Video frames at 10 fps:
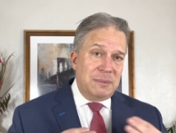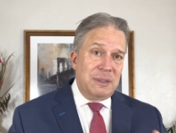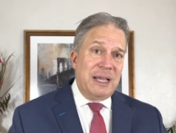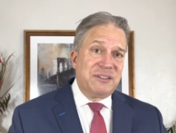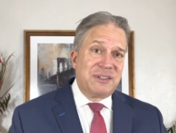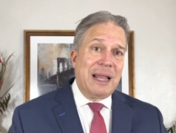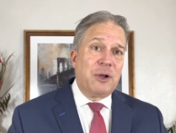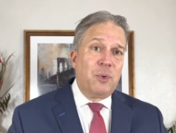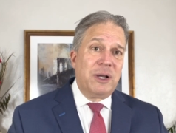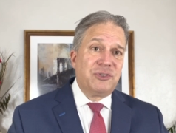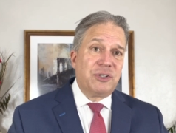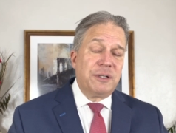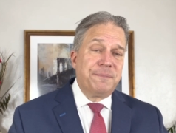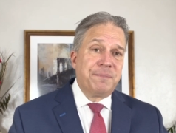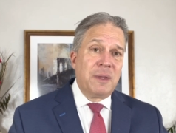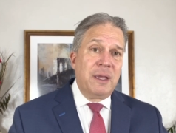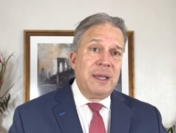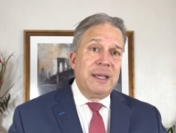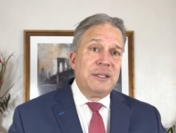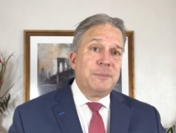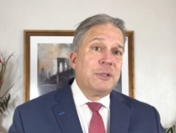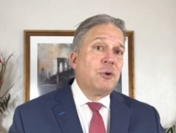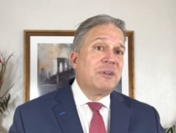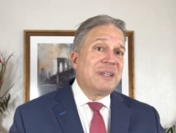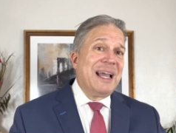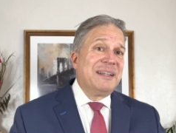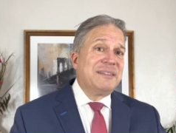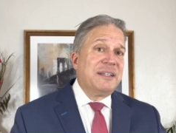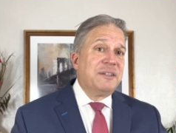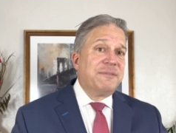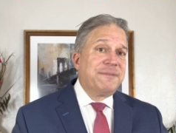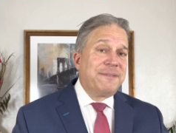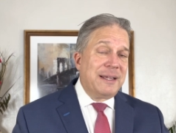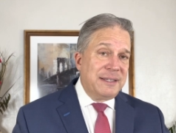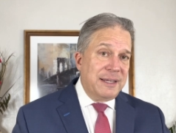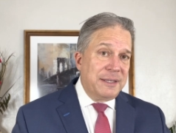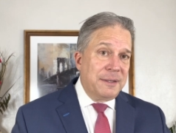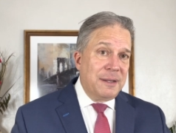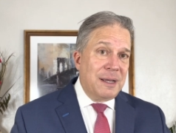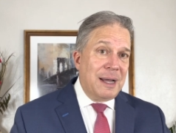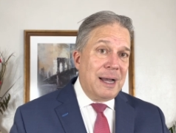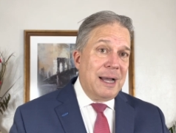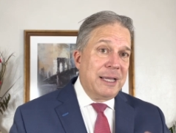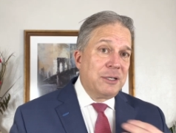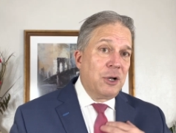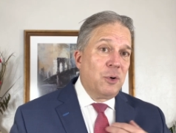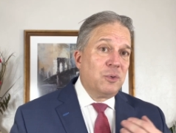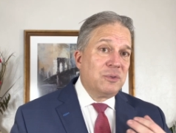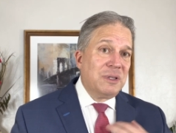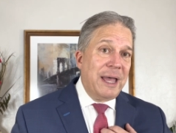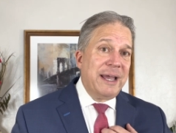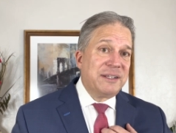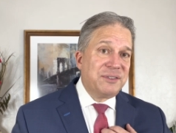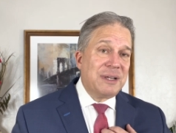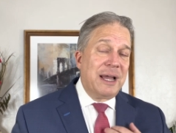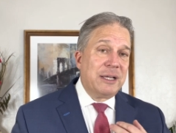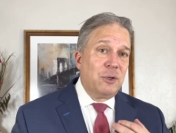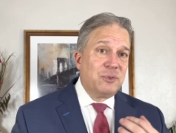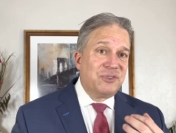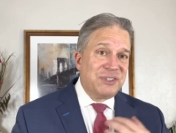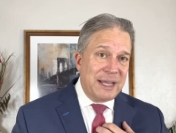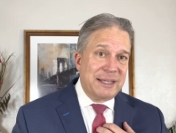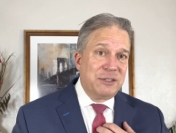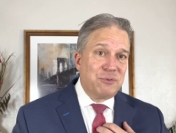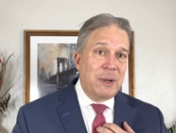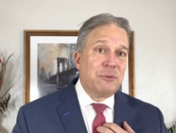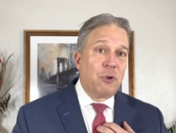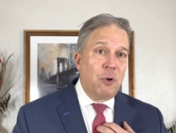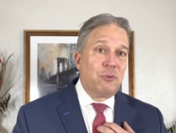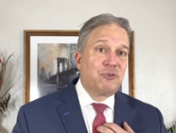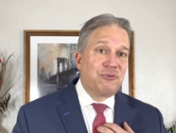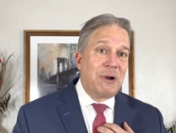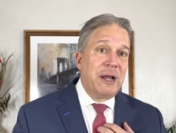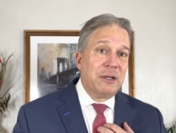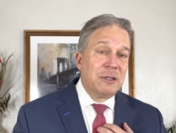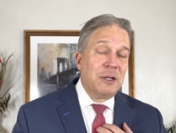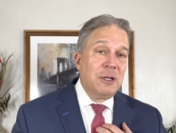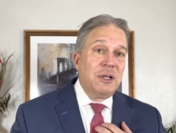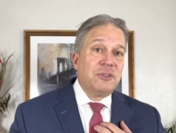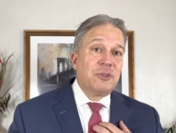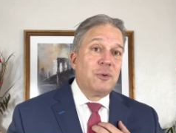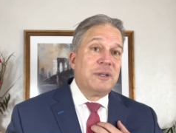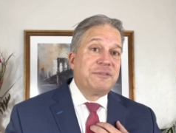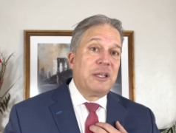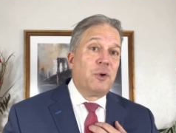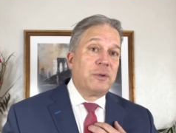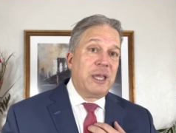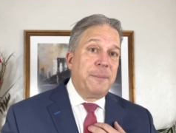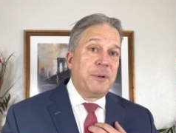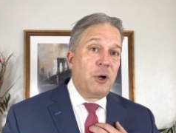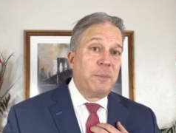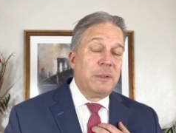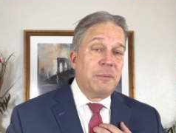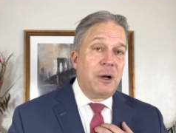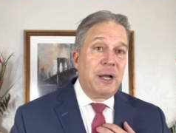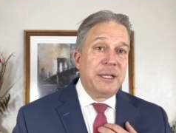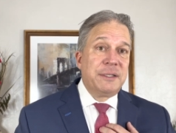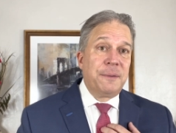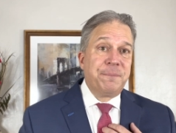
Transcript: ask that question is because as a defendant, I go last, I go second throughout the whole trial. So if they don't keep an open mind,